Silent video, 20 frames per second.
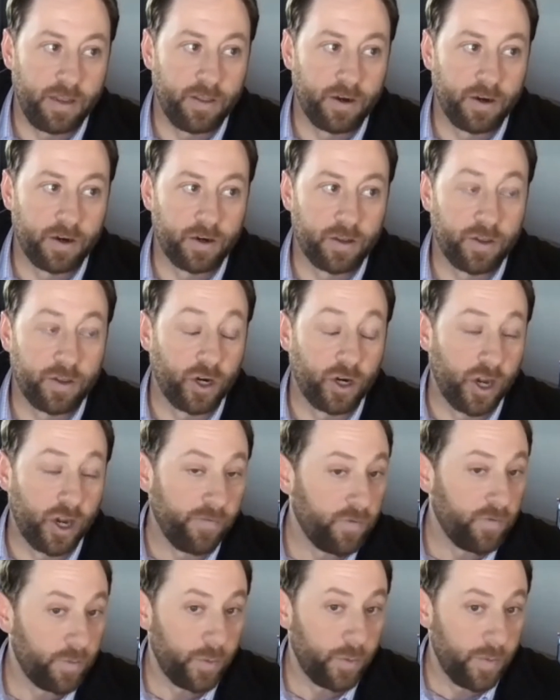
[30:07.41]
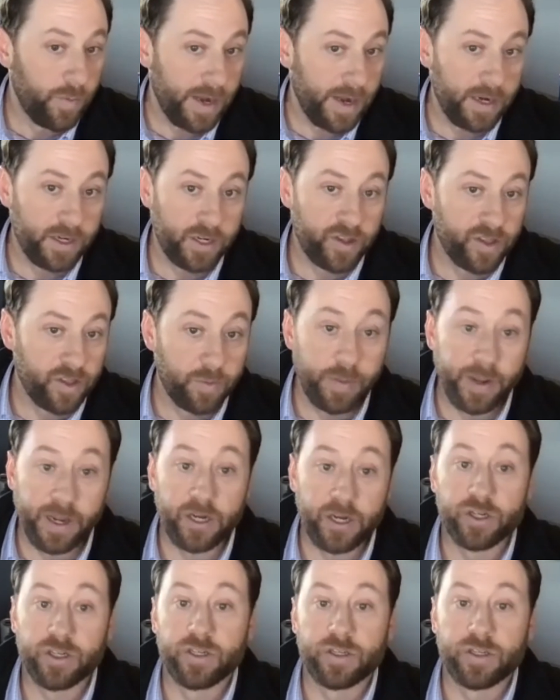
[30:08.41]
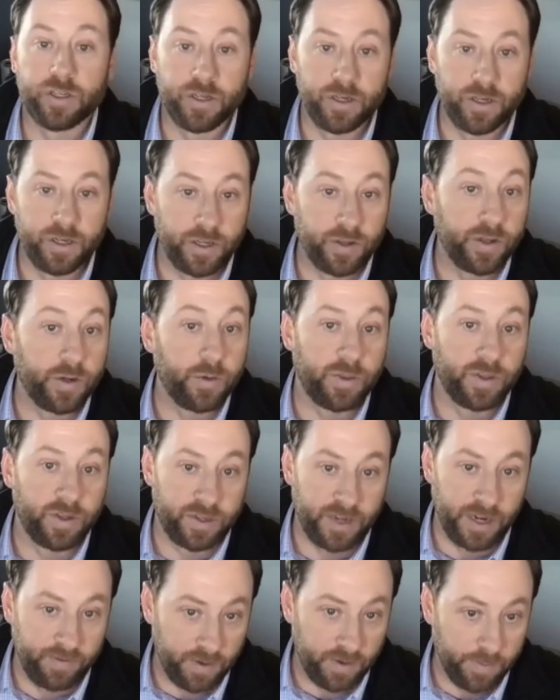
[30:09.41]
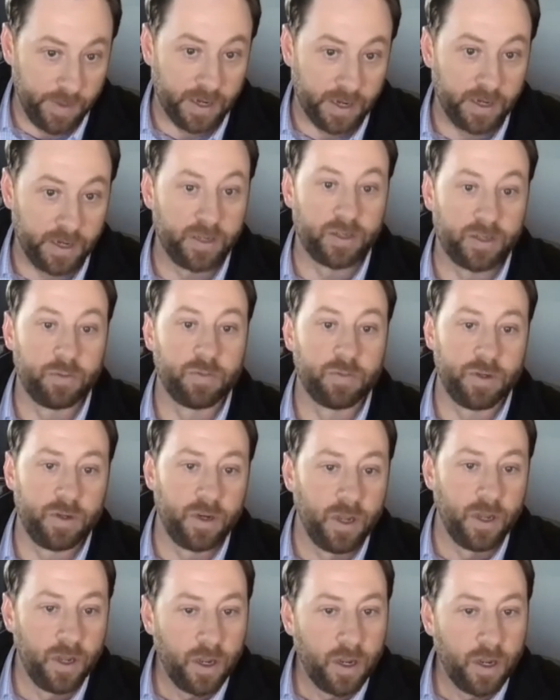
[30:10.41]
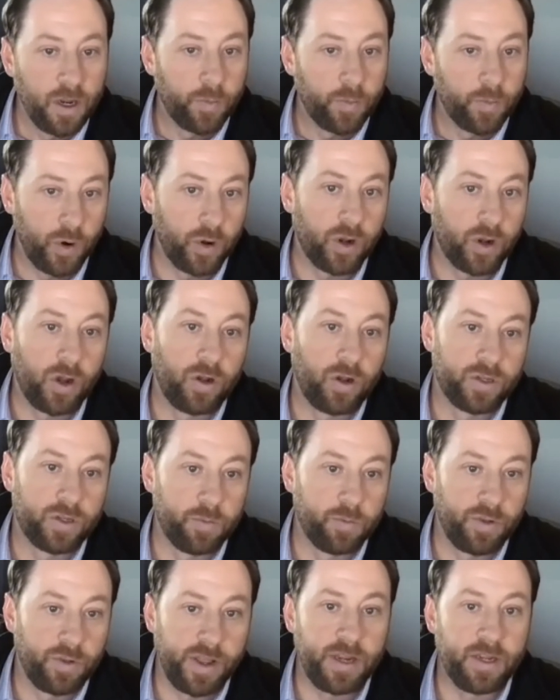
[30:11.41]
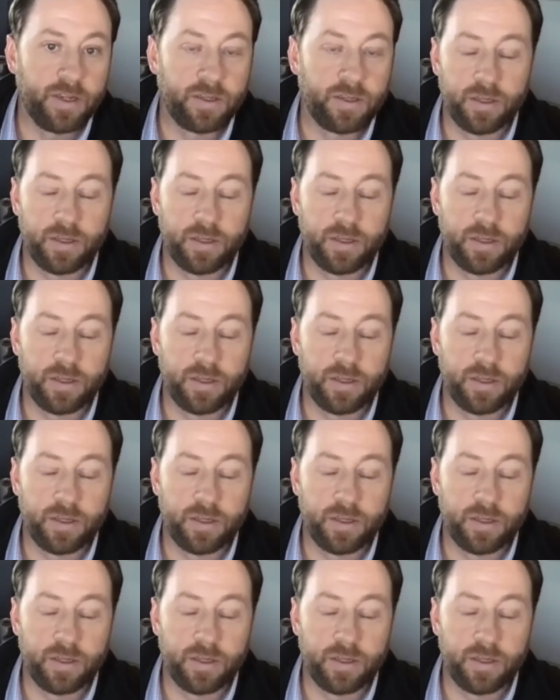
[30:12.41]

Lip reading: They're comfortable managing the patients and dealing with the safety mechanisms and protocols in place.